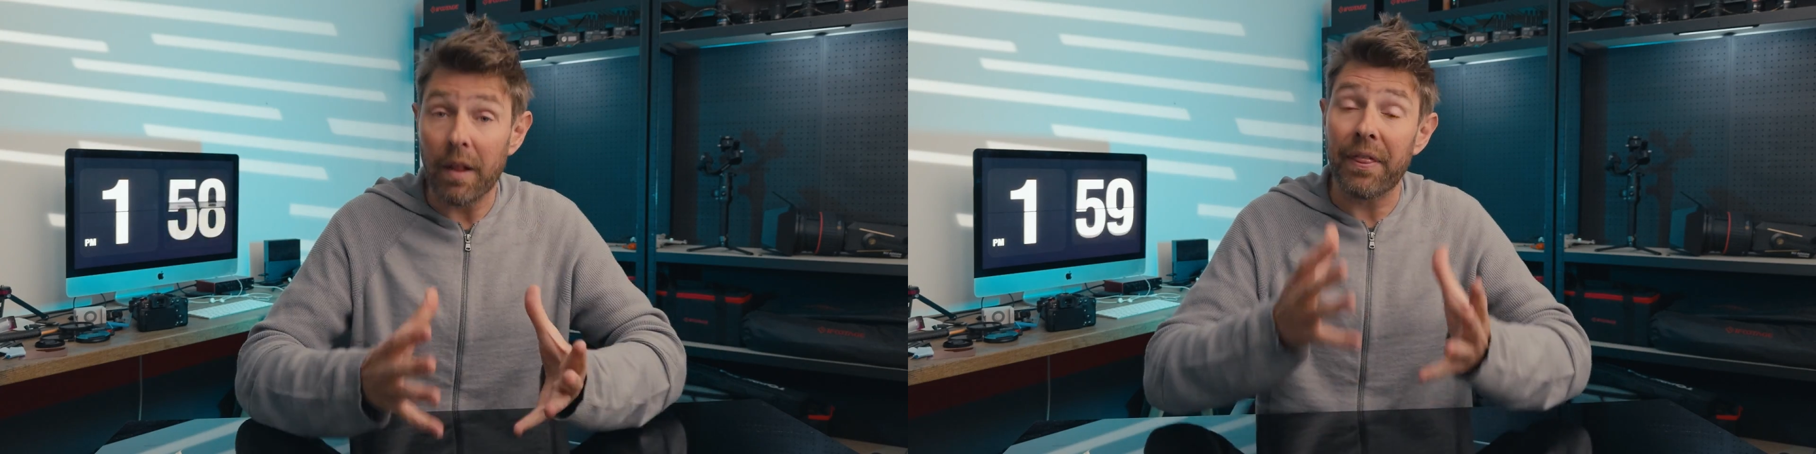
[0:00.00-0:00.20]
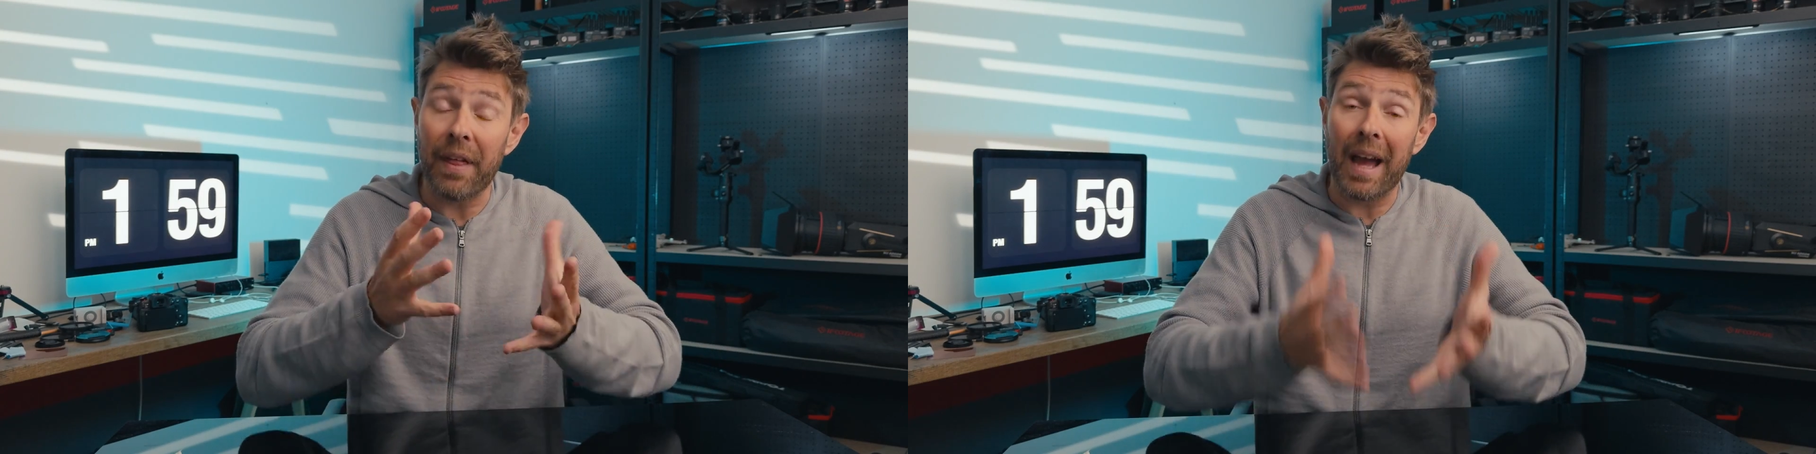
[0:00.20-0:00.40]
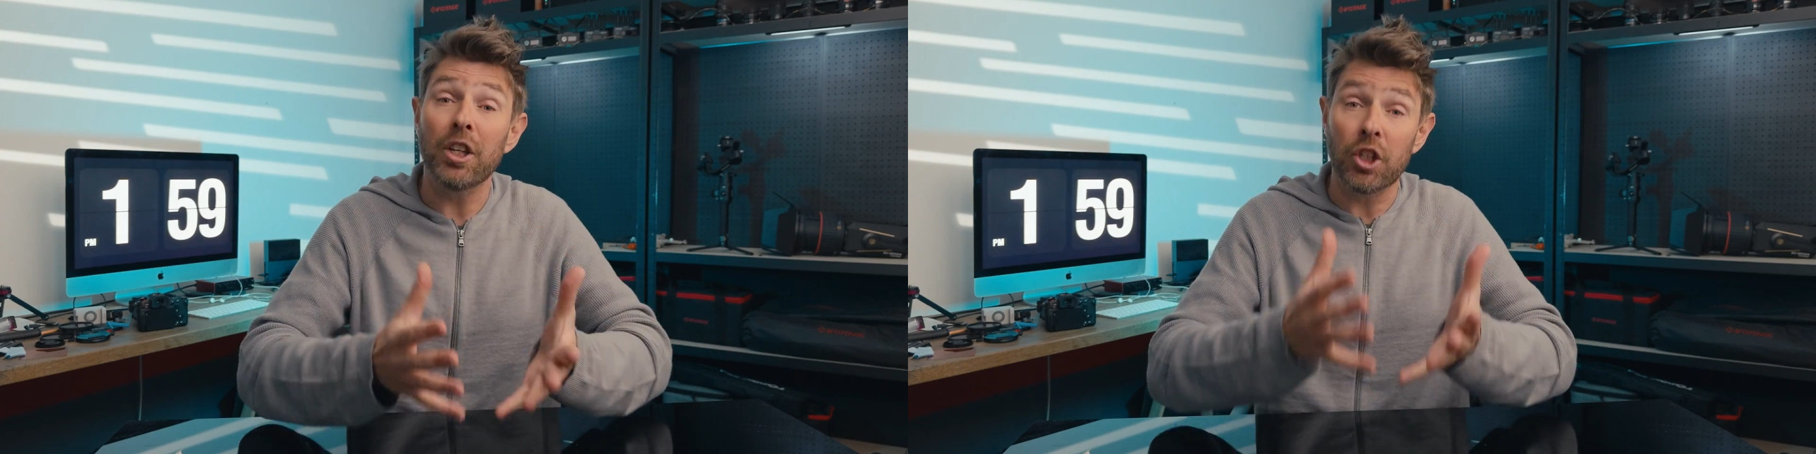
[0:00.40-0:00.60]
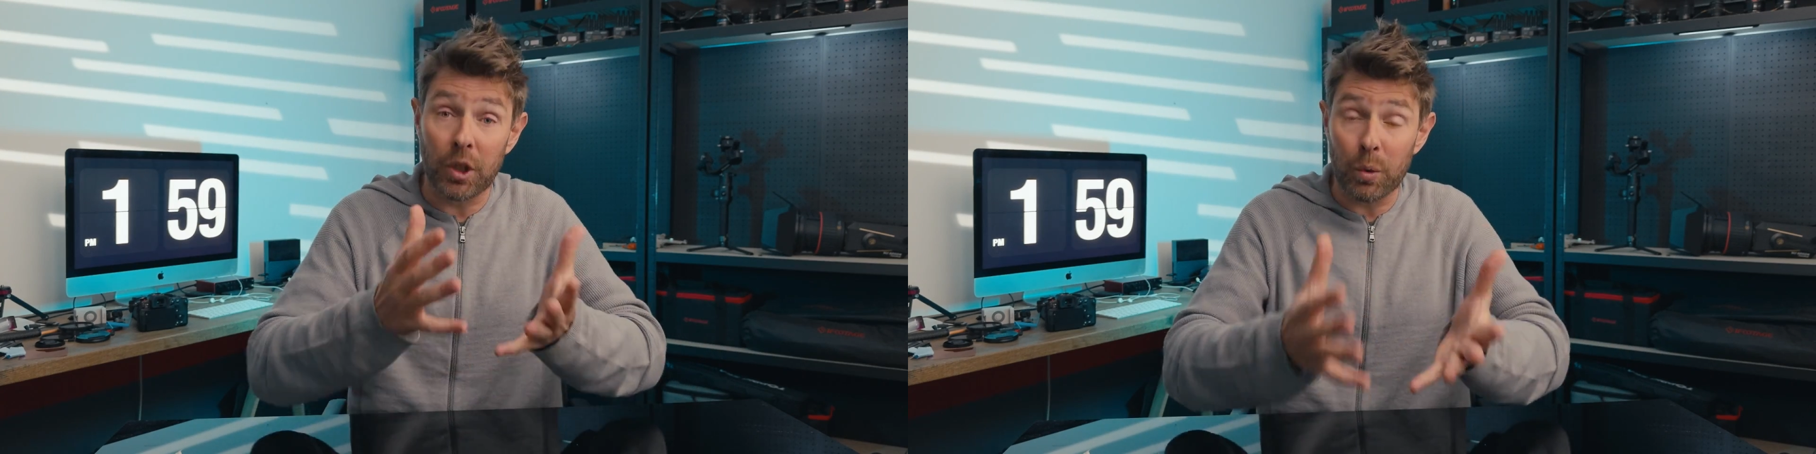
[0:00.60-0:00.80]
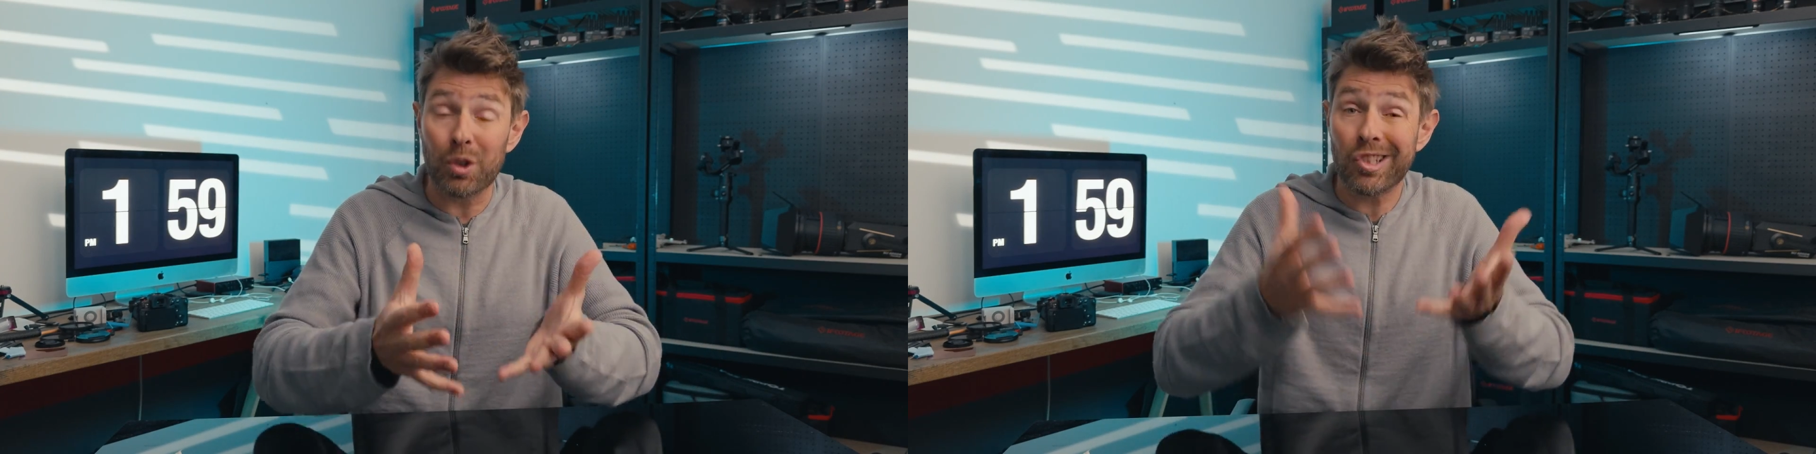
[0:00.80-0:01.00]
that
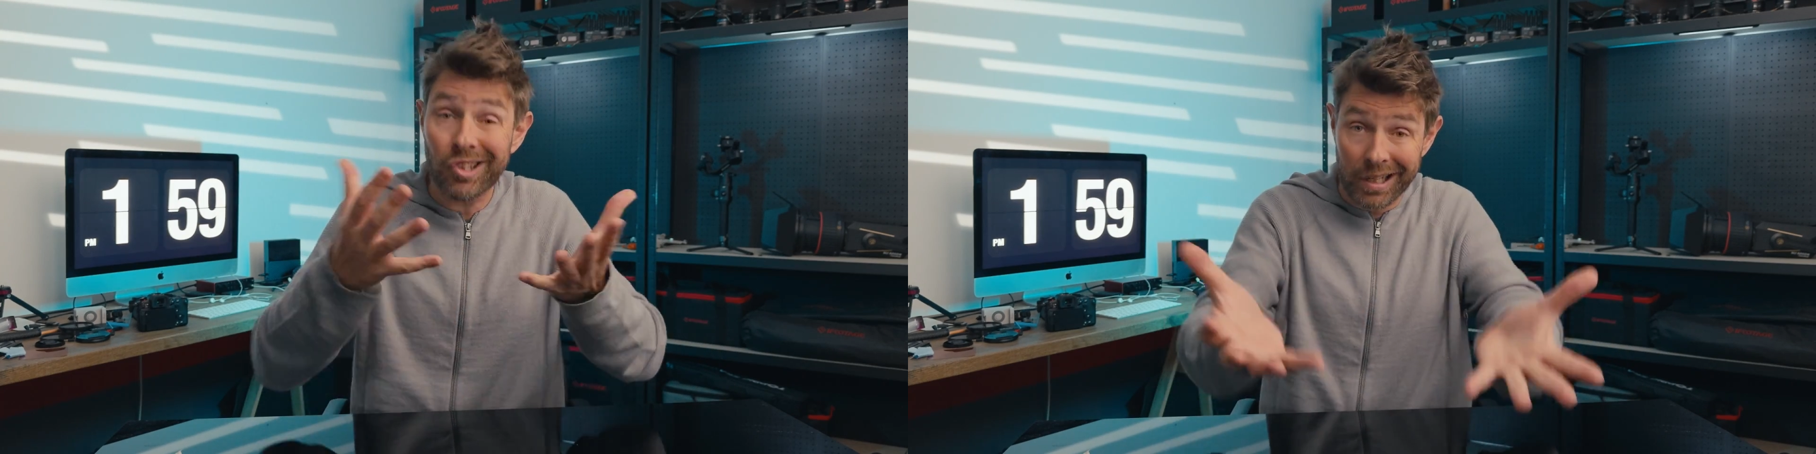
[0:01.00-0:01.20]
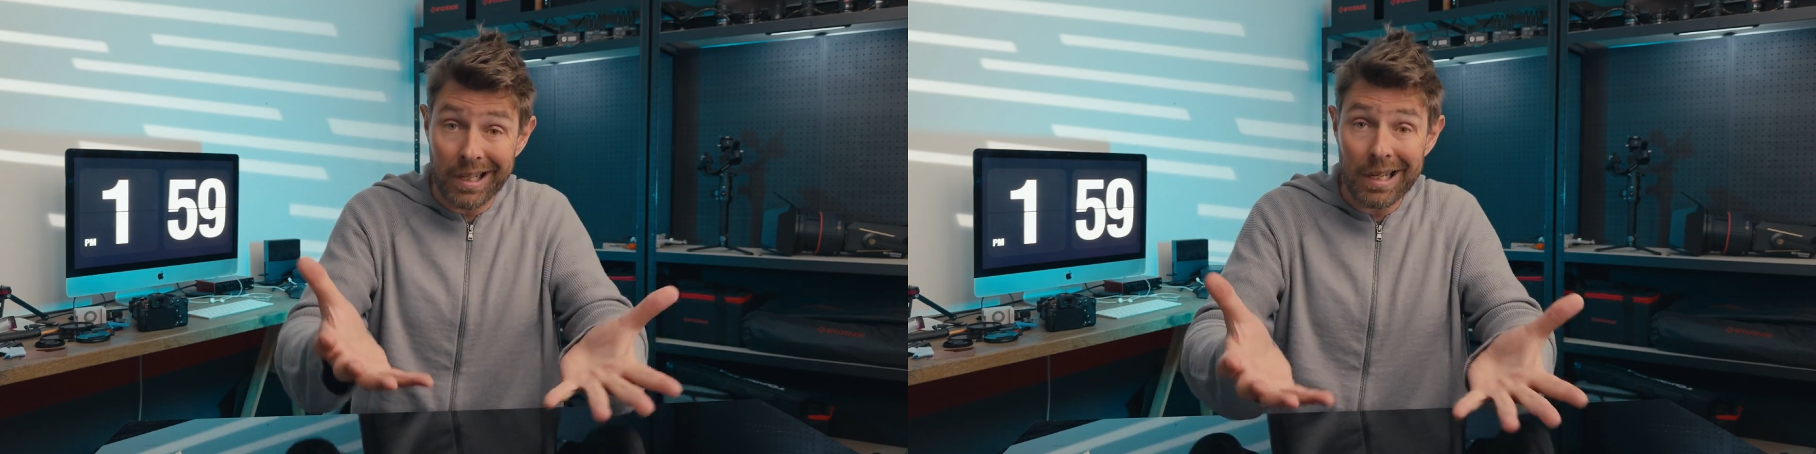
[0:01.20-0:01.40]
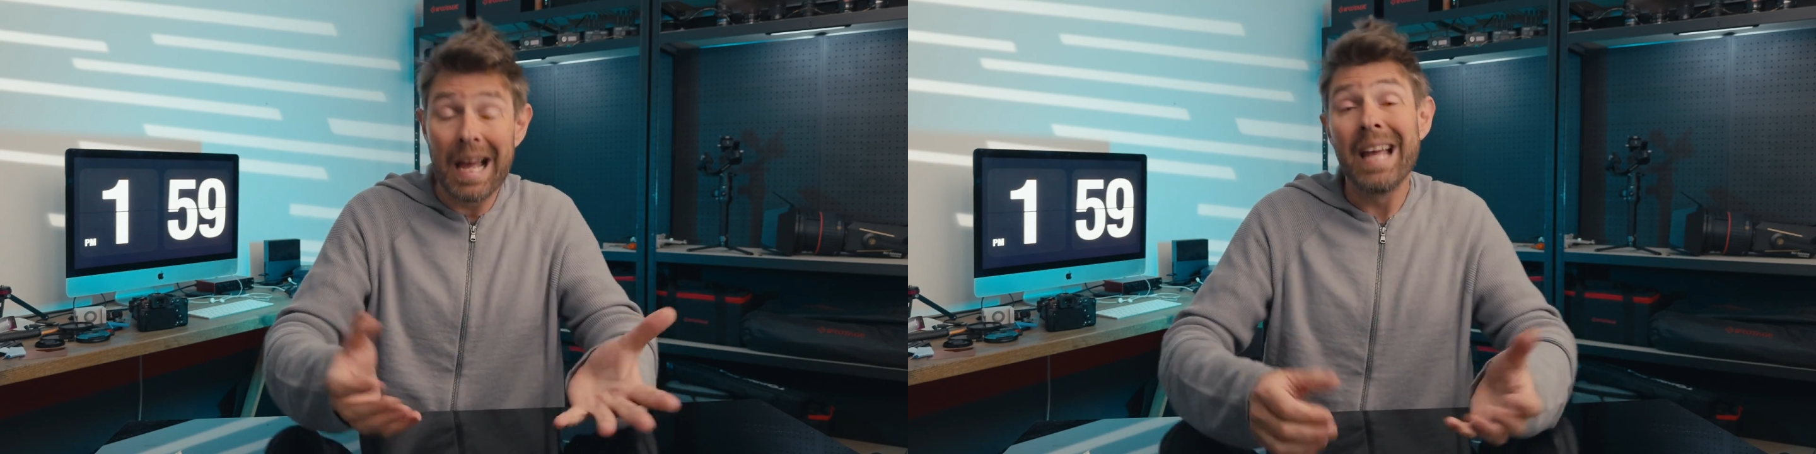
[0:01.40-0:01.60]
you see